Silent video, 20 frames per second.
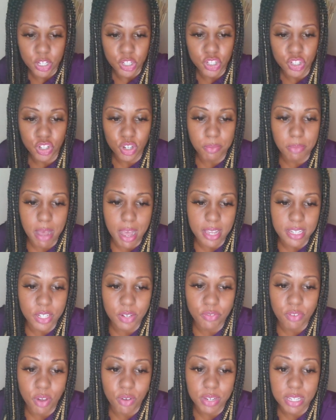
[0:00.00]
shoebox and
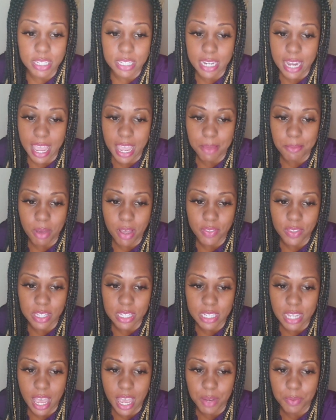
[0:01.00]
wrote his name on the
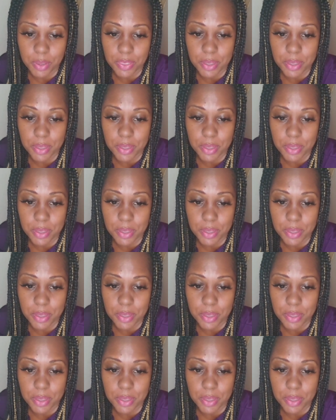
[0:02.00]
side with